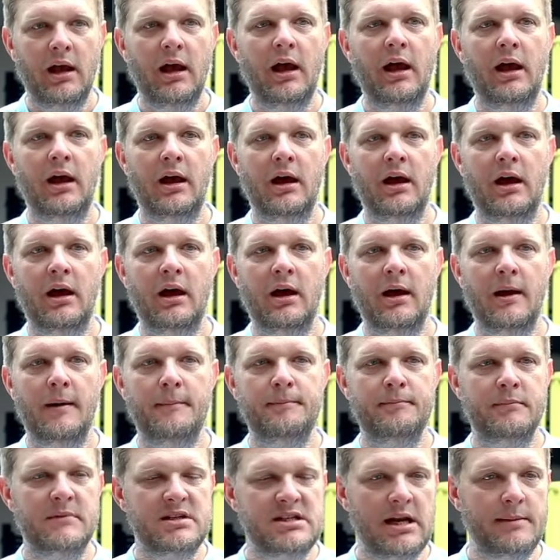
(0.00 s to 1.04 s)

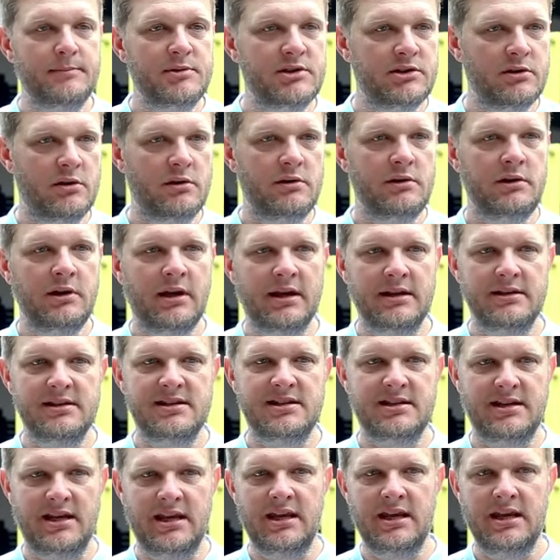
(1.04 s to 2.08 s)
Slimstone, you can
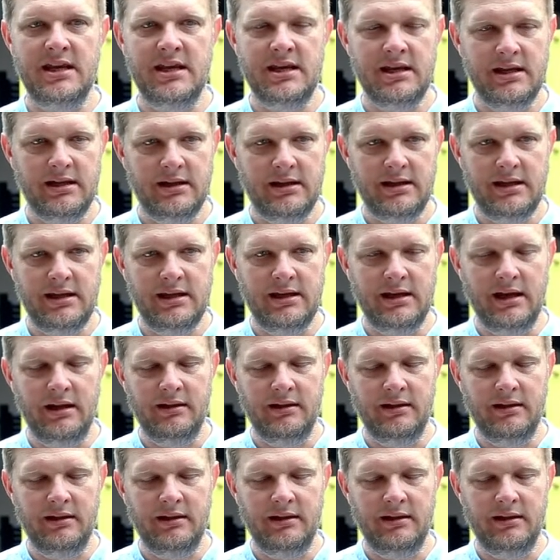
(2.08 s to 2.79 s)
see the